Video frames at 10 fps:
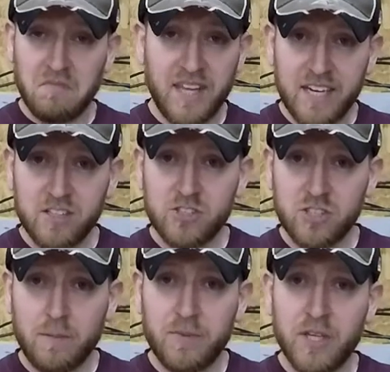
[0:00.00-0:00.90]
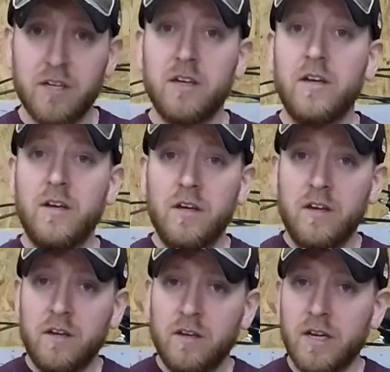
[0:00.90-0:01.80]
that is something.
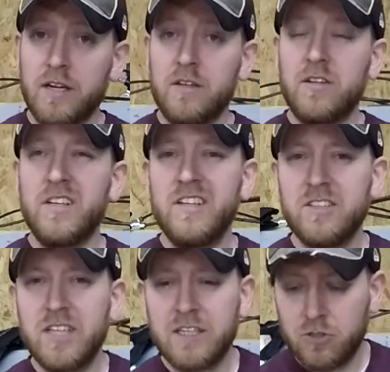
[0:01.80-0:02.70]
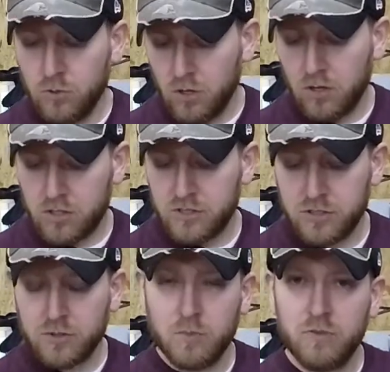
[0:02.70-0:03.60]
And it, it didn't take too long because
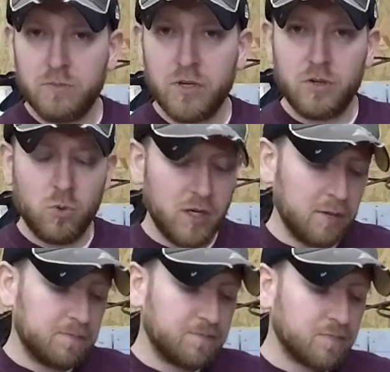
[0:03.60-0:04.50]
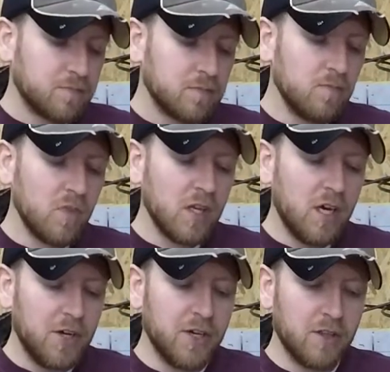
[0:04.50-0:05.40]
this will move pretty quick.
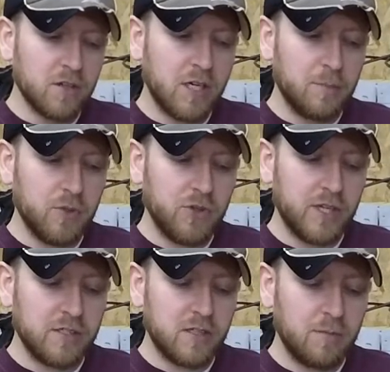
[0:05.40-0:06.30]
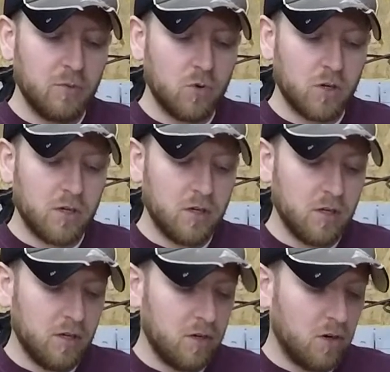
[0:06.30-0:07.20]
Another couple of things that I've been working
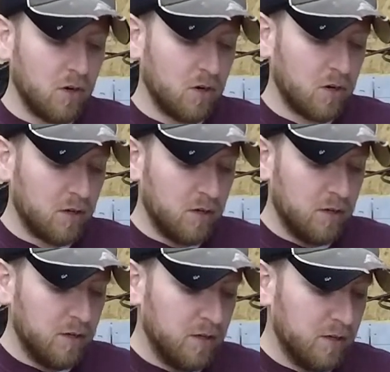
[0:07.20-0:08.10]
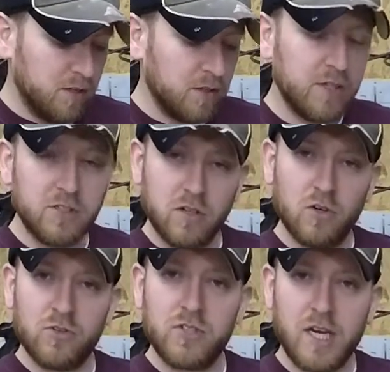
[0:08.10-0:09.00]
on are these
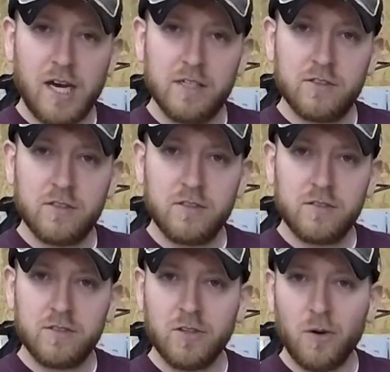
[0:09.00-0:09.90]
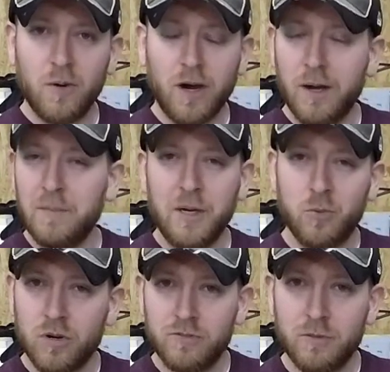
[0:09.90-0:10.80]
little signs. So I made
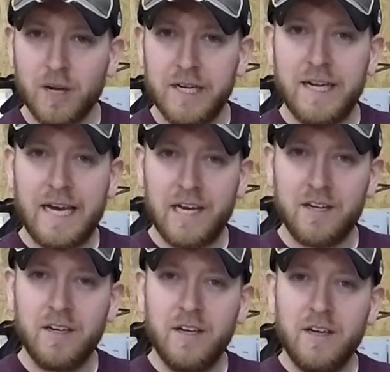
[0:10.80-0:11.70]
one for my dad,